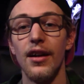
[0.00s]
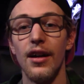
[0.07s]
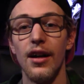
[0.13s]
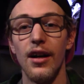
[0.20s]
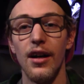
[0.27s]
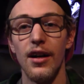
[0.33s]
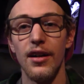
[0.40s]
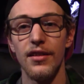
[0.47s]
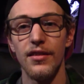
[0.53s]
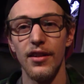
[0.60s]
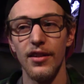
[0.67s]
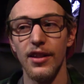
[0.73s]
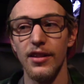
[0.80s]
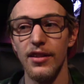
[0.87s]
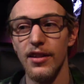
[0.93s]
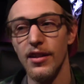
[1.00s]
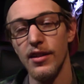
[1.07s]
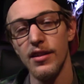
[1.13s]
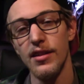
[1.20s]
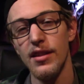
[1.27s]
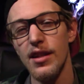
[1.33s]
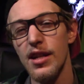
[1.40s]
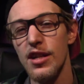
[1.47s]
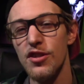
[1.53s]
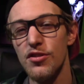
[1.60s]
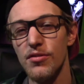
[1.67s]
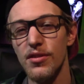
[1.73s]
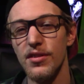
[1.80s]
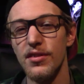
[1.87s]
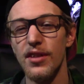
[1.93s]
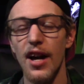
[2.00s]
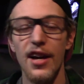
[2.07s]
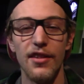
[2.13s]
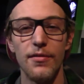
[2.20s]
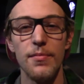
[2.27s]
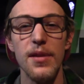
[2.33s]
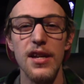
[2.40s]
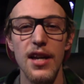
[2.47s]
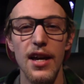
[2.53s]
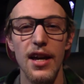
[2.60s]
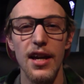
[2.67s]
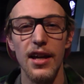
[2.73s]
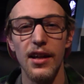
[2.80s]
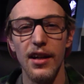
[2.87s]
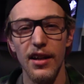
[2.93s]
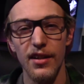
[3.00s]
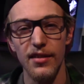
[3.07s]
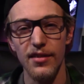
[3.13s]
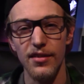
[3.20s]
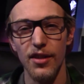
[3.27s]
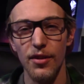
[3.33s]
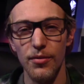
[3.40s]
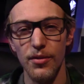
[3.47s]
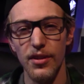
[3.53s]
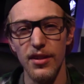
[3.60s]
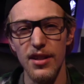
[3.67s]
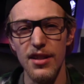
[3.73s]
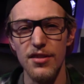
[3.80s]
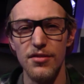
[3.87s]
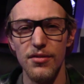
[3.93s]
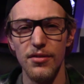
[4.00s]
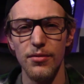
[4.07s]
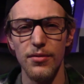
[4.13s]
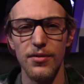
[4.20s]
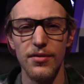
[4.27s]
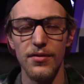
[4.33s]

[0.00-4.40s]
It's on like the eastern side of PA, kind of southern eastern or